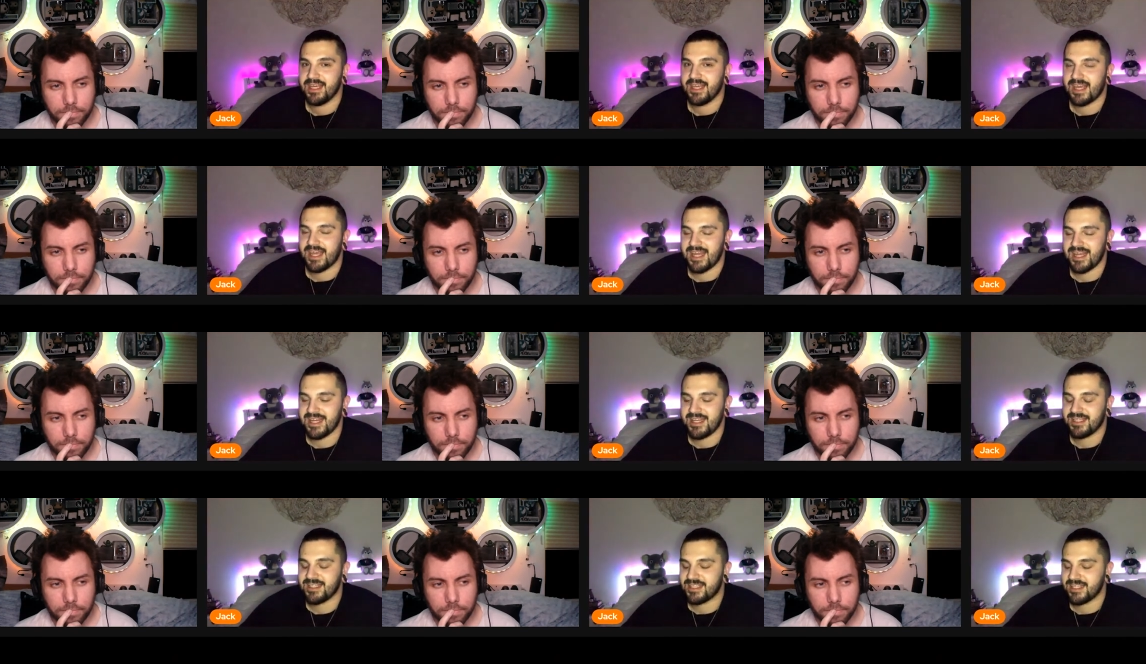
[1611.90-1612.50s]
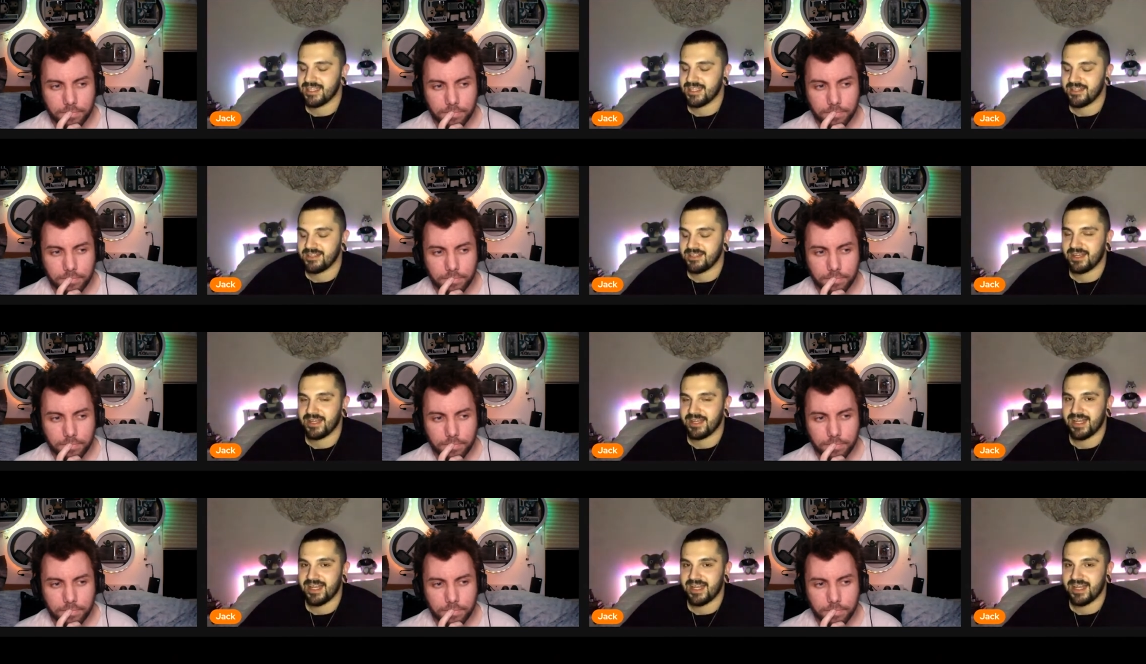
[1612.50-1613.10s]
Speaker 1: ET.
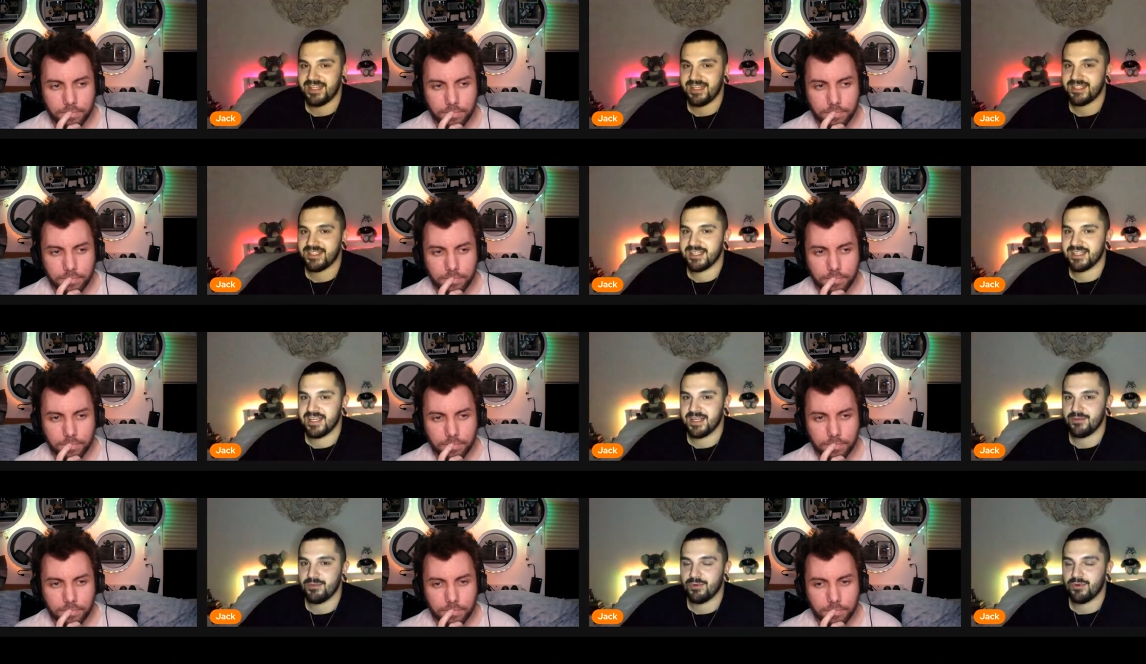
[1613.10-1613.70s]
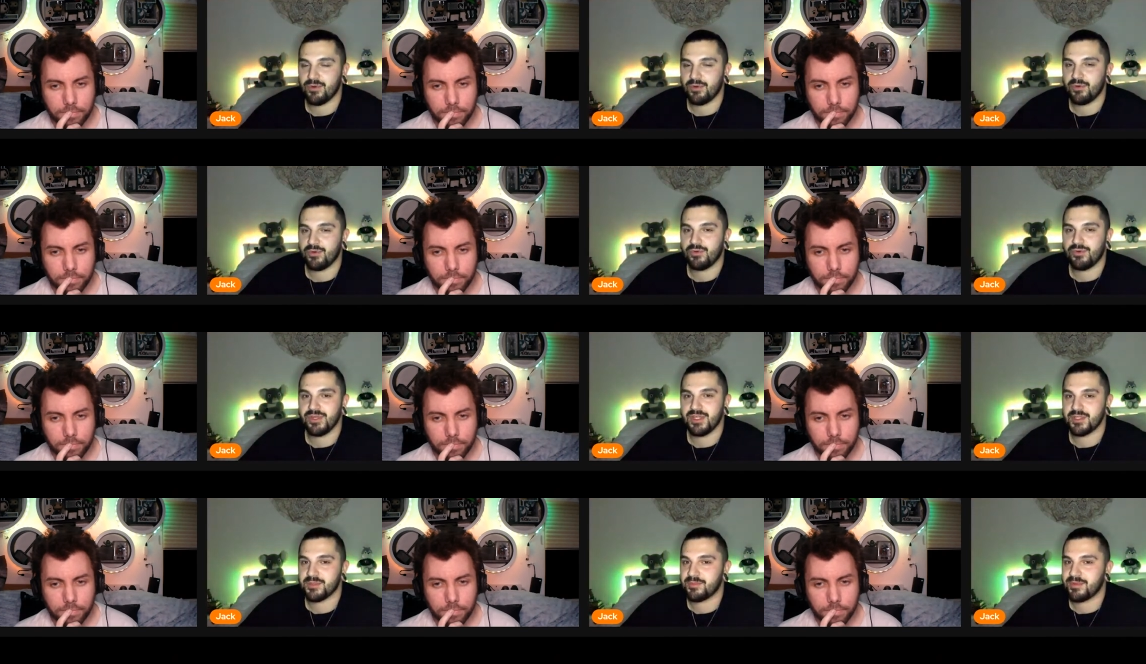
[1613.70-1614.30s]
Like ET will
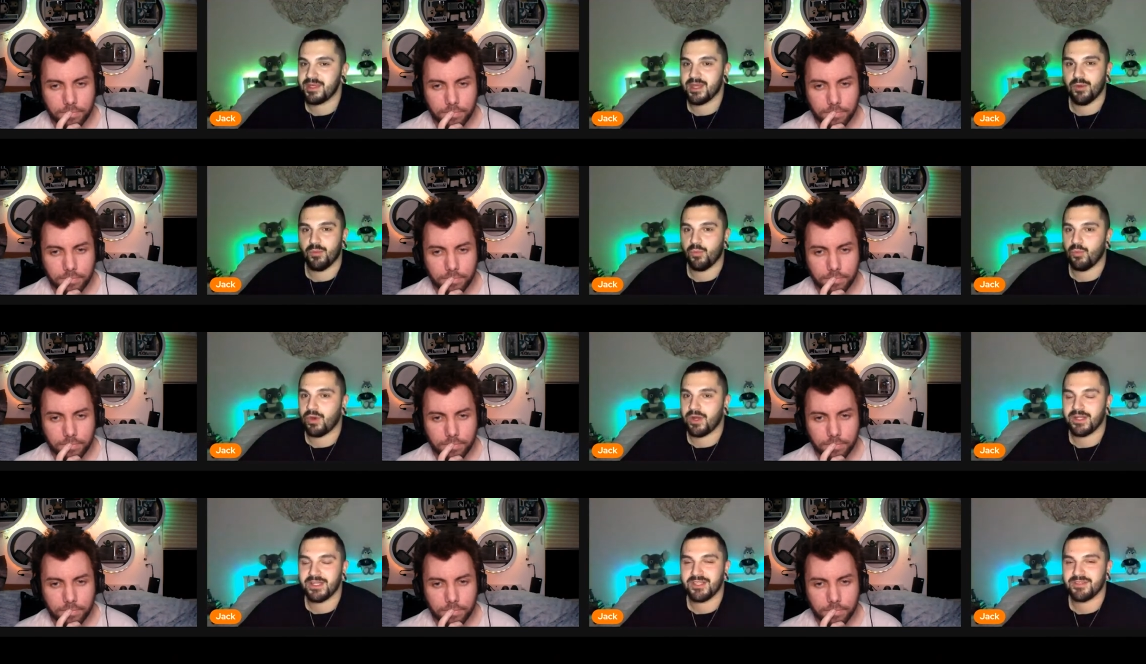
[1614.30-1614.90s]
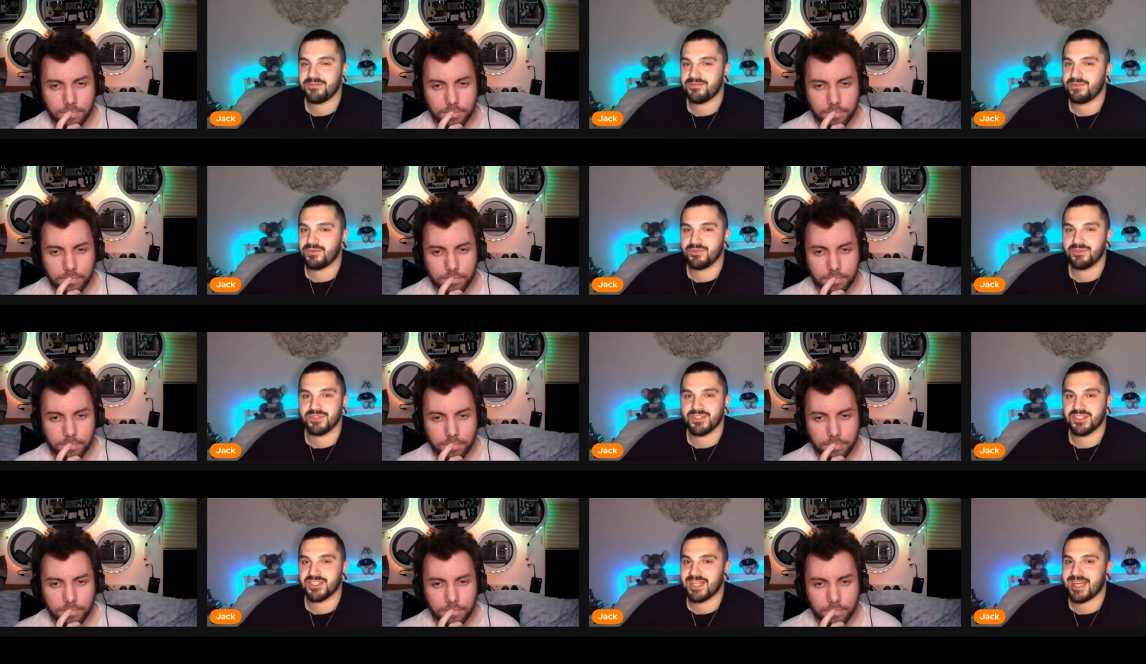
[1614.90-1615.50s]
always be a
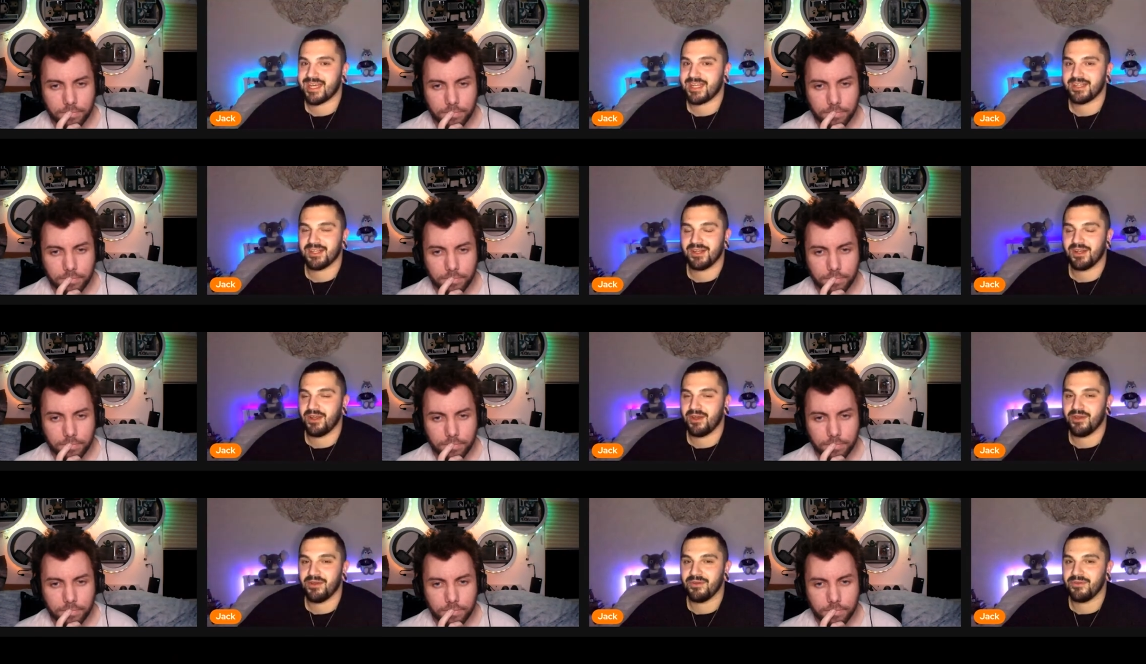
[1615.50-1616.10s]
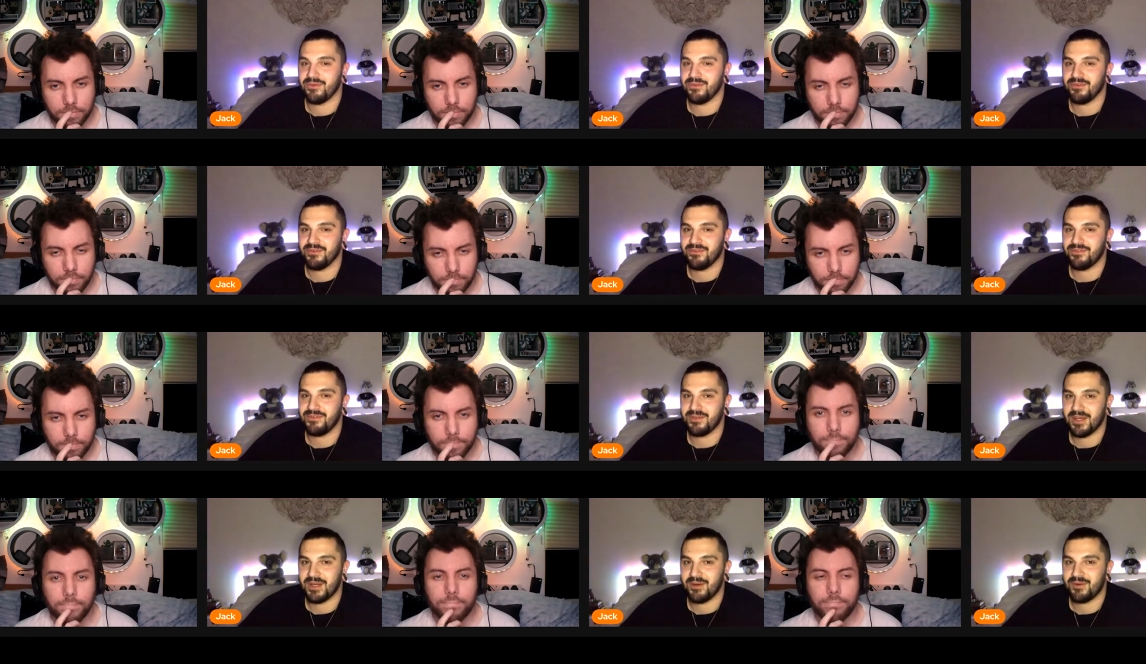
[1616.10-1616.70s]
wonderful standalone
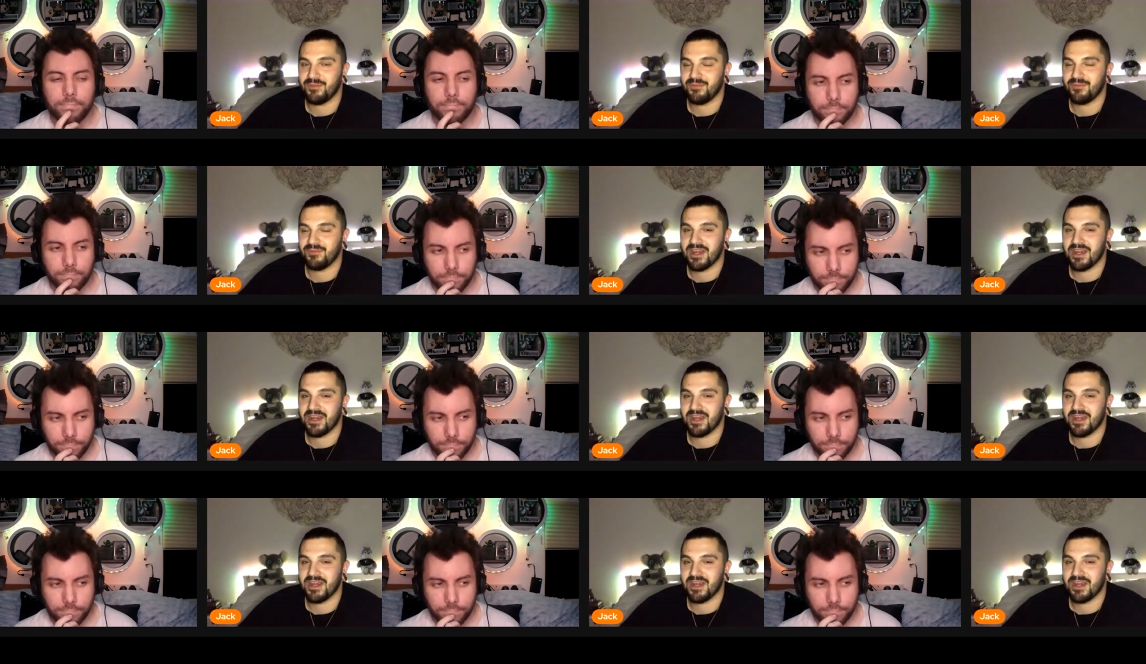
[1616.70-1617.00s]
film,